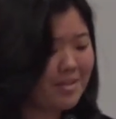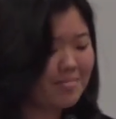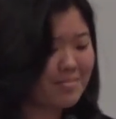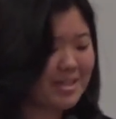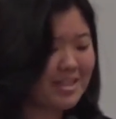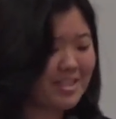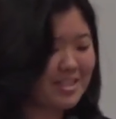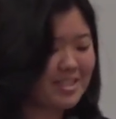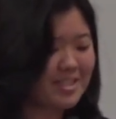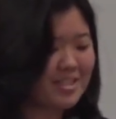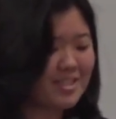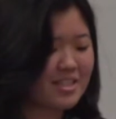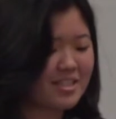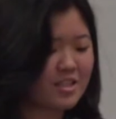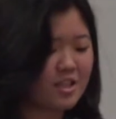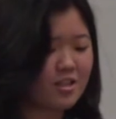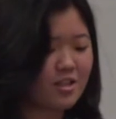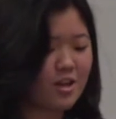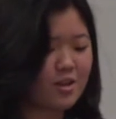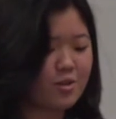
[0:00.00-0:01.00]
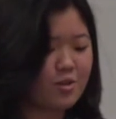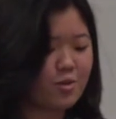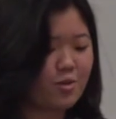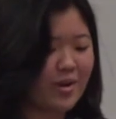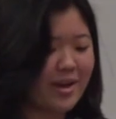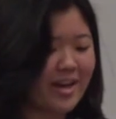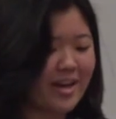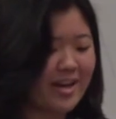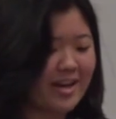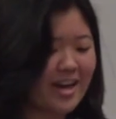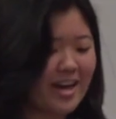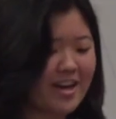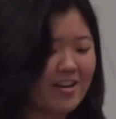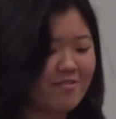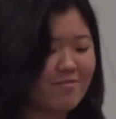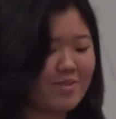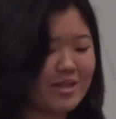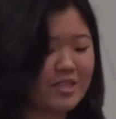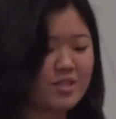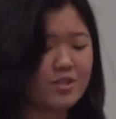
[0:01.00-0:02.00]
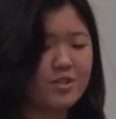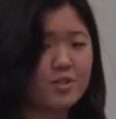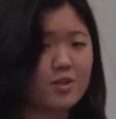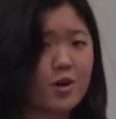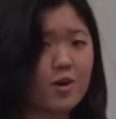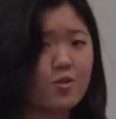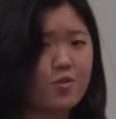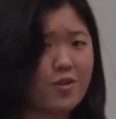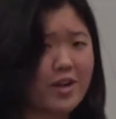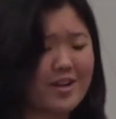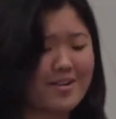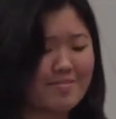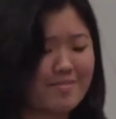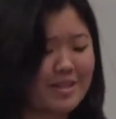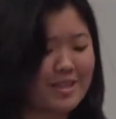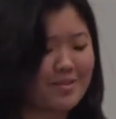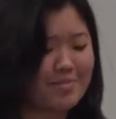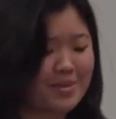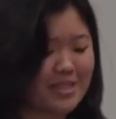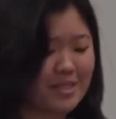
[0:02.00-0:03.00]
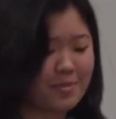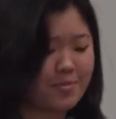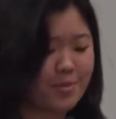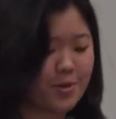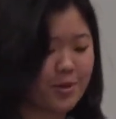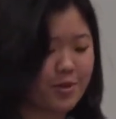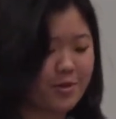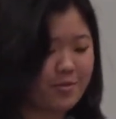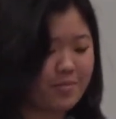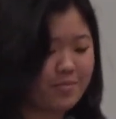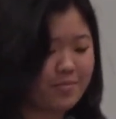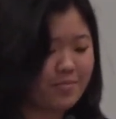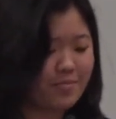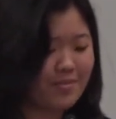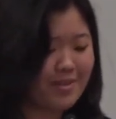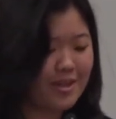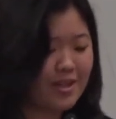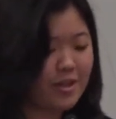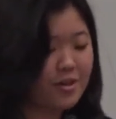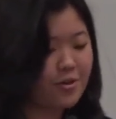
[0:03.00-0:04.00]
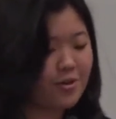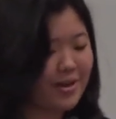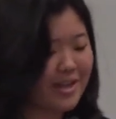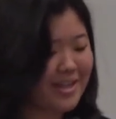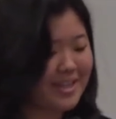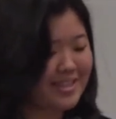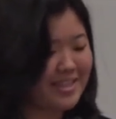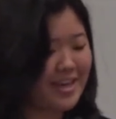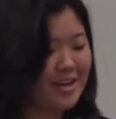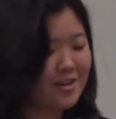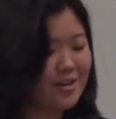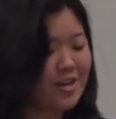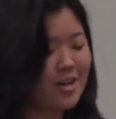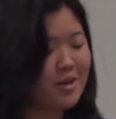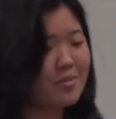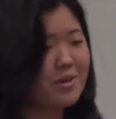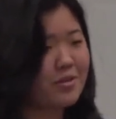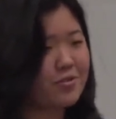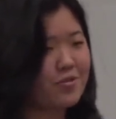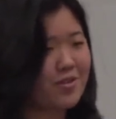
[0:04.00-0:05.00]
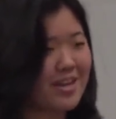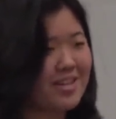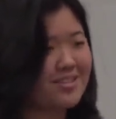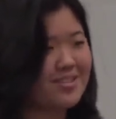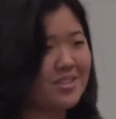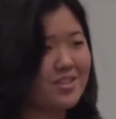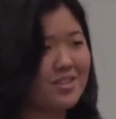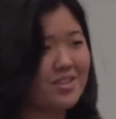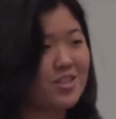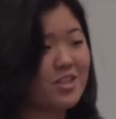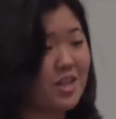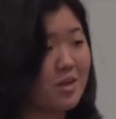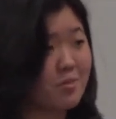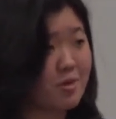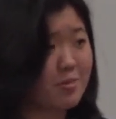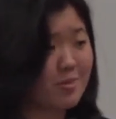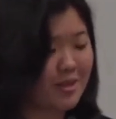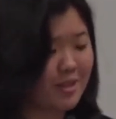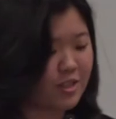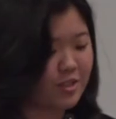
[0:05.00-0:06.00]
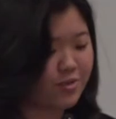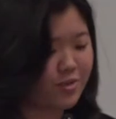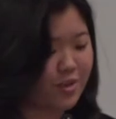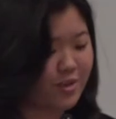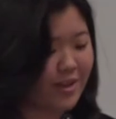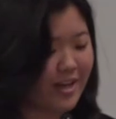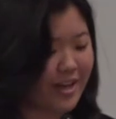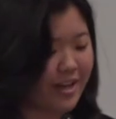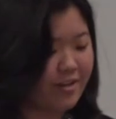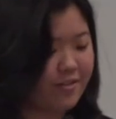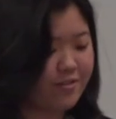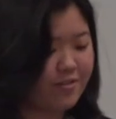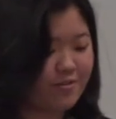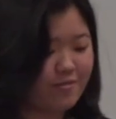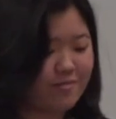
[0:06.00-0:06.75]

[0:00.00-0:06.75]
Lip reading: Because of this, along the way, I have met so very many people who I can now call my friends and Dharma buddies for life.